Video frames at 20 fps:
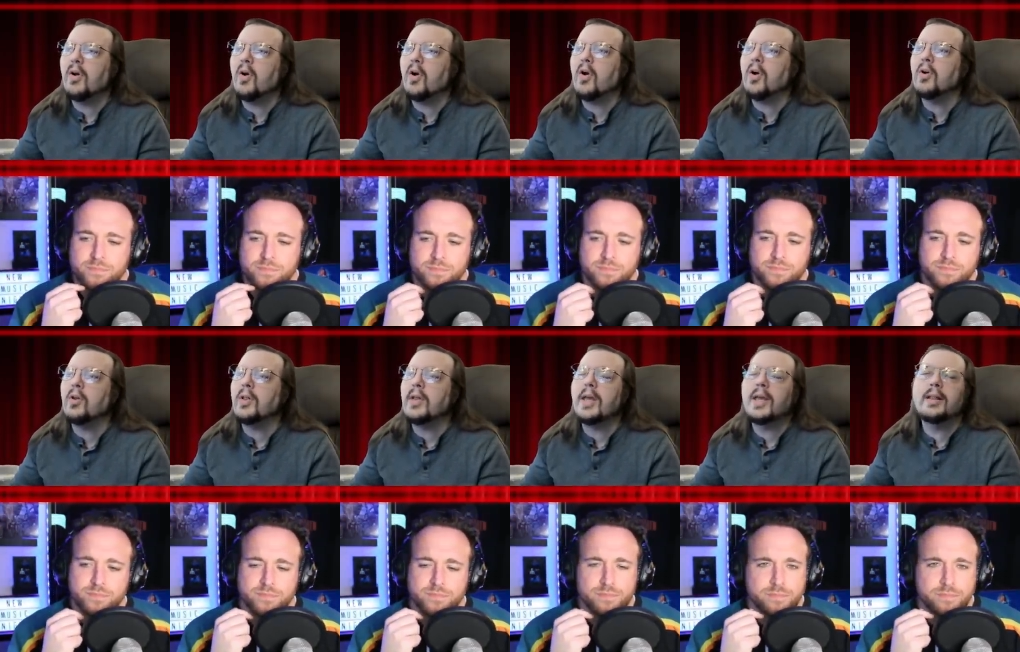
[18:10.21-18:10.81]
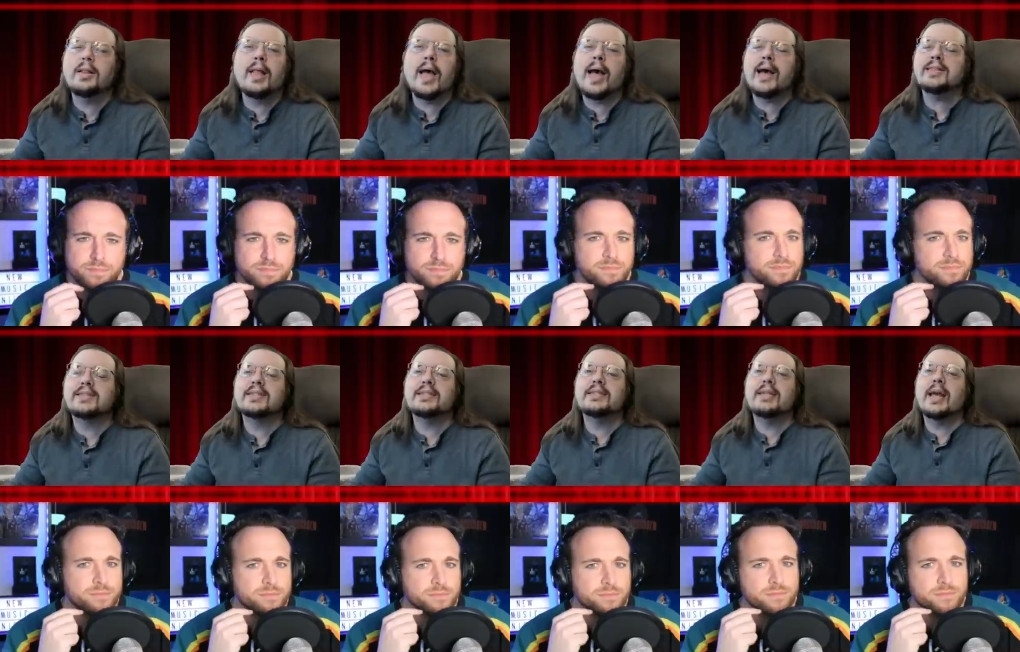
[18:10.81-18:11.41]
Speaker 1: early
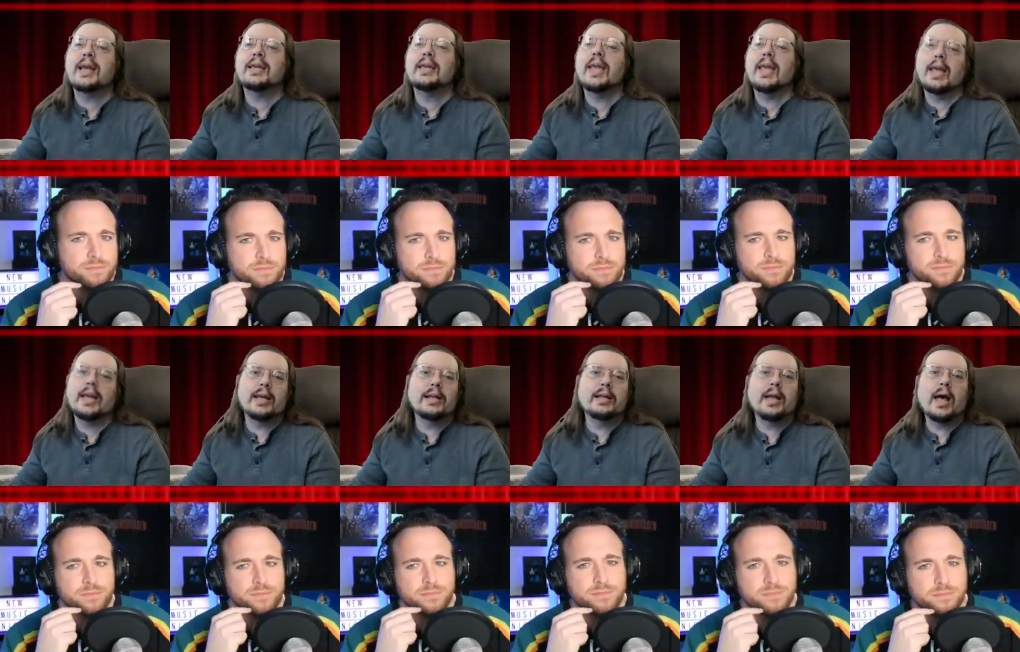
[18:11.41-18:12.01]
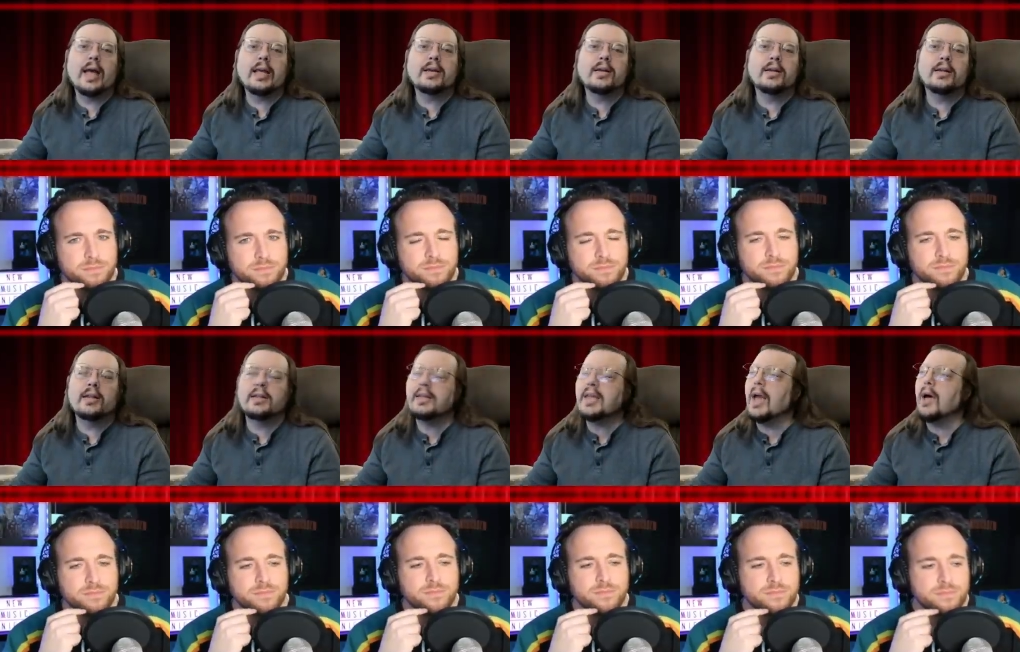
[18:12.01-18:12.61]
last decade, I could
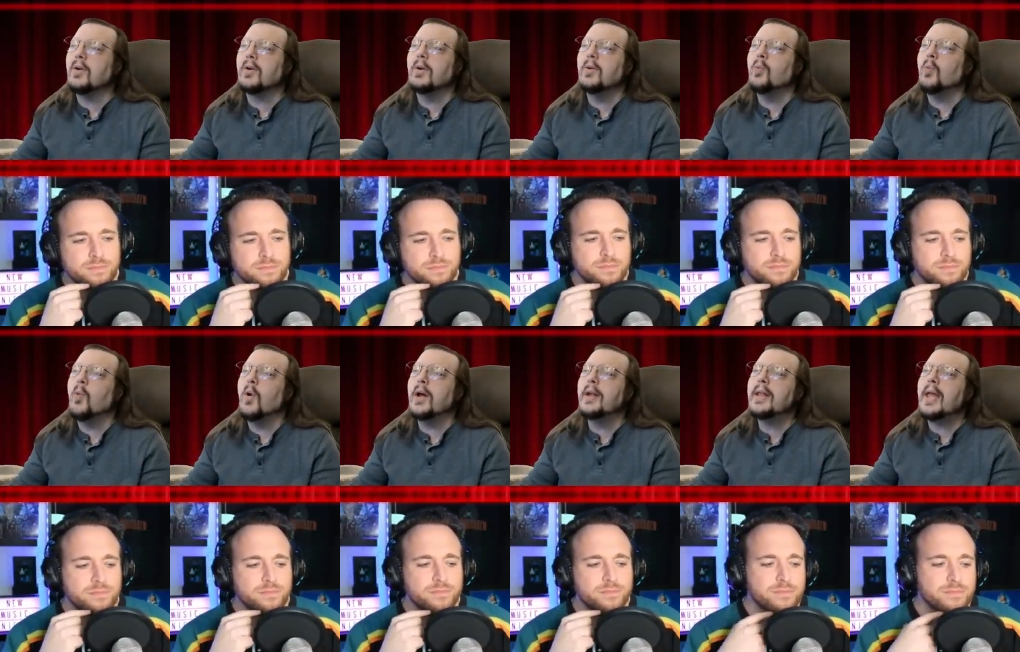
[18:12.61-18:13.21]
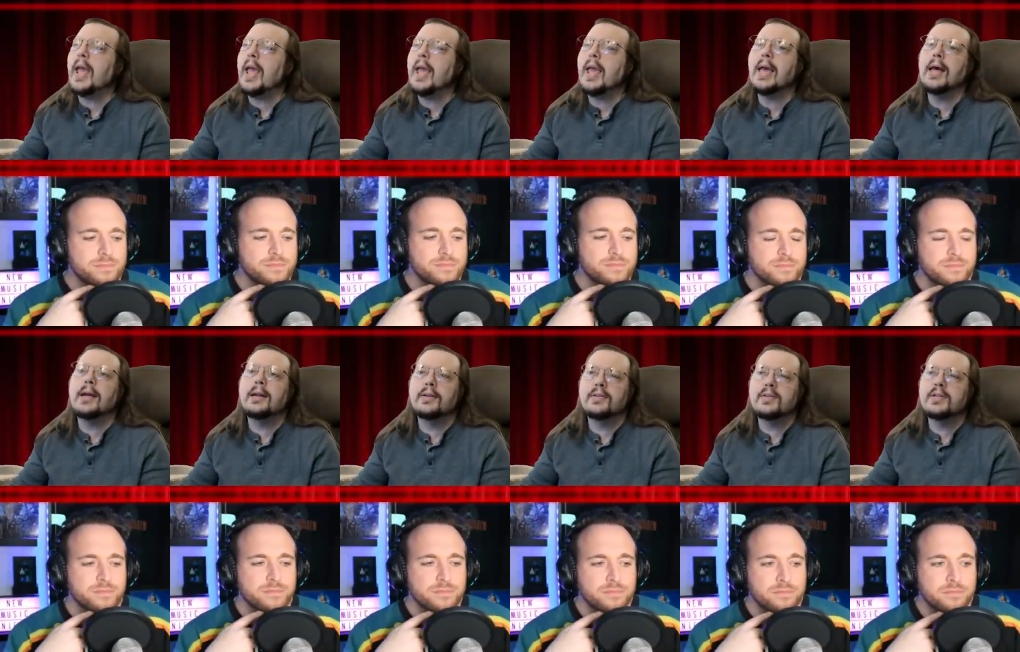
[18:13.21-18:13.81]
count on one
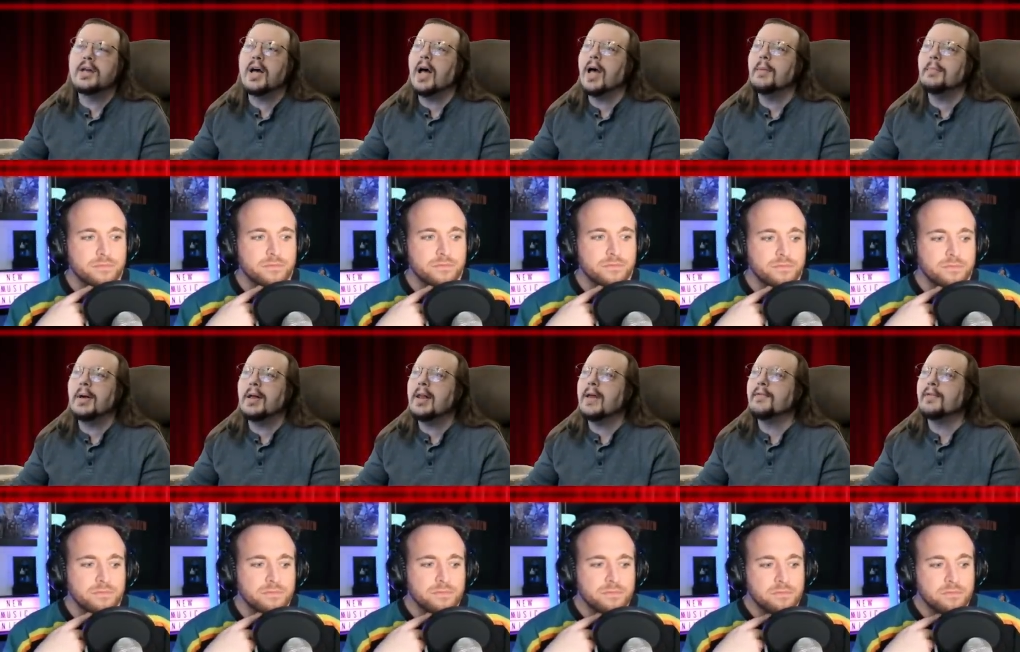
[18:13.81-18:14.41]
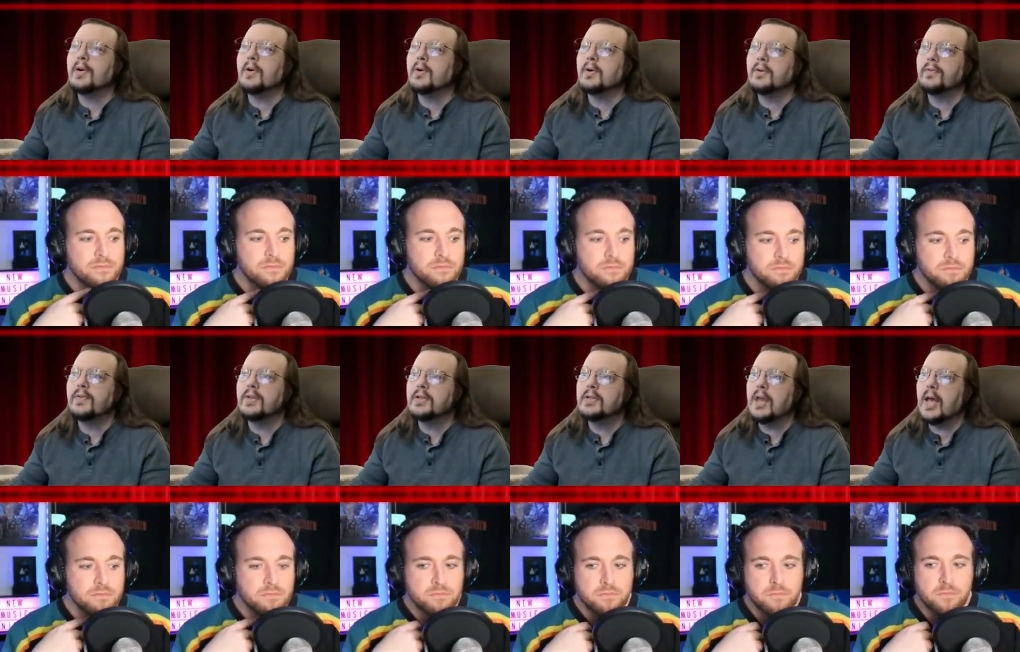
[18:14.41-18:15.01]
hand the time I'd ever heard of
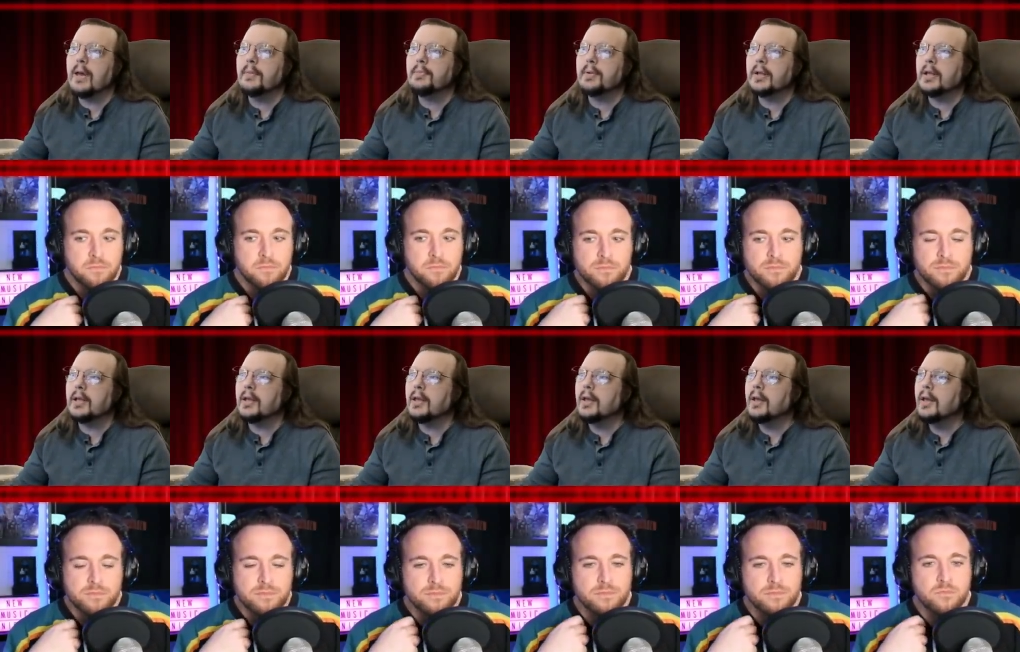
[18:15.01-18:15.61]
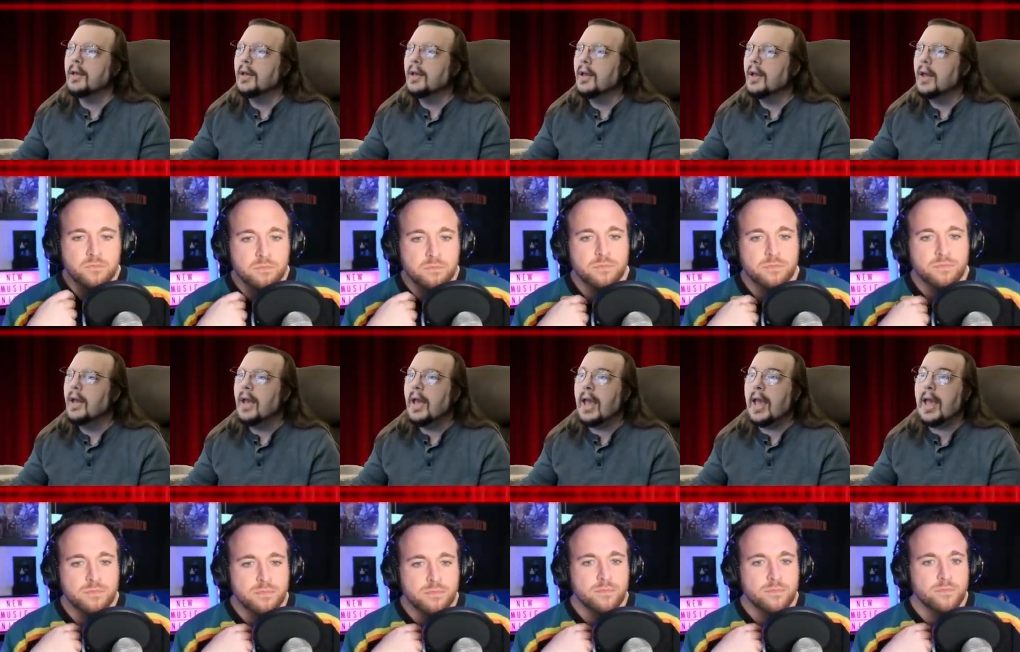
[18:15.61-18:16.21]
this happening.
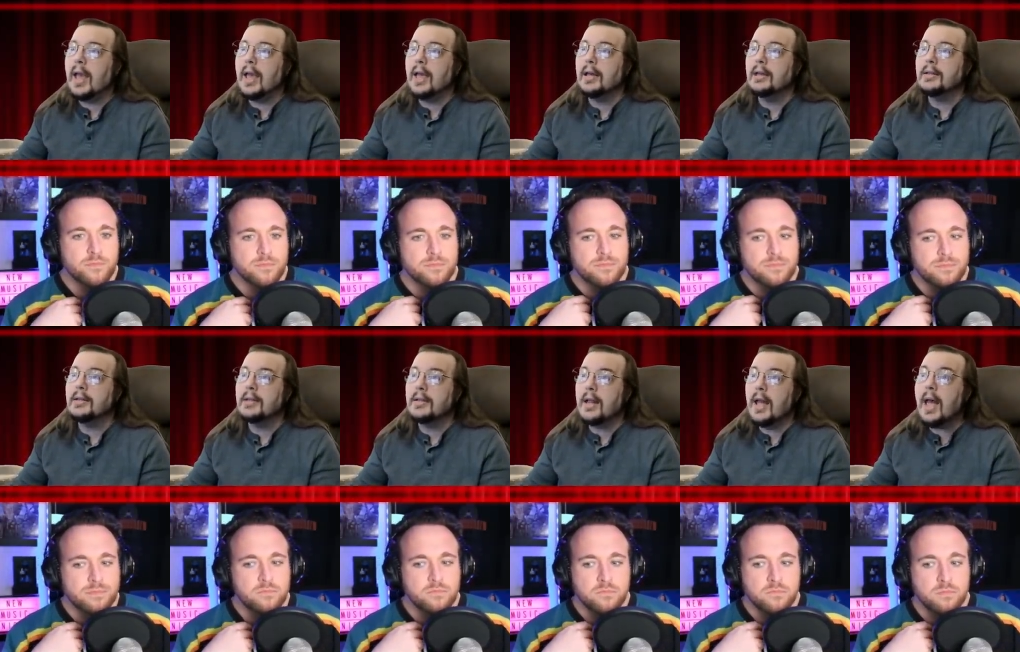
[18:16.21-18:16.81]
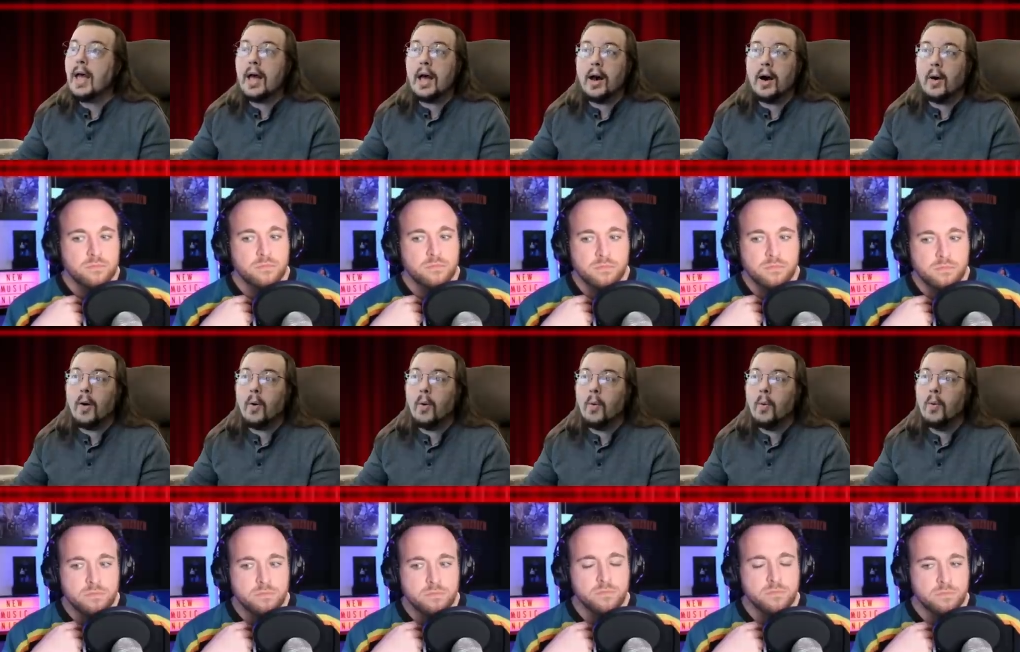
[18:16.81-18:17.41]
And
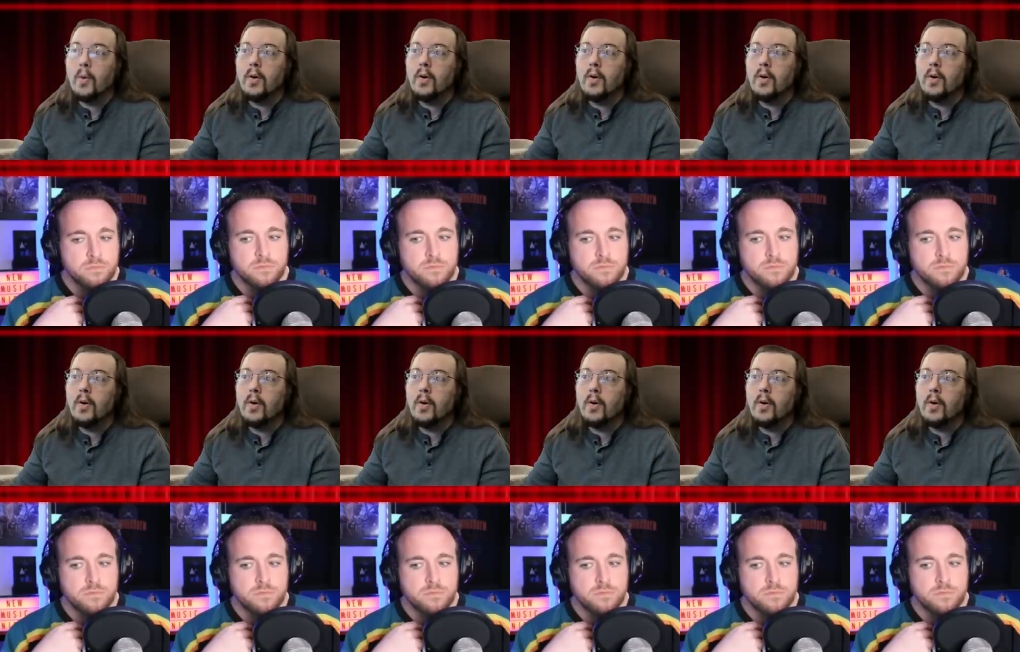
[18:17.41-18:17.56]
now,